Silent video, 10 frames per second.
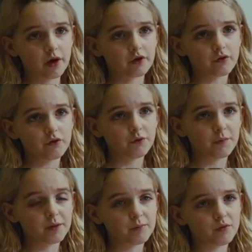to correct older
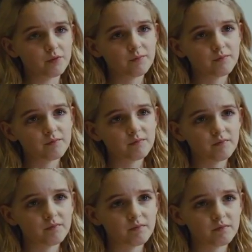people.
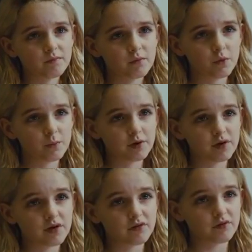
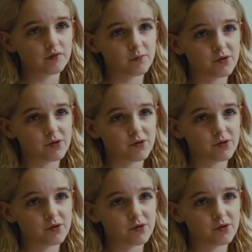Nobody likes a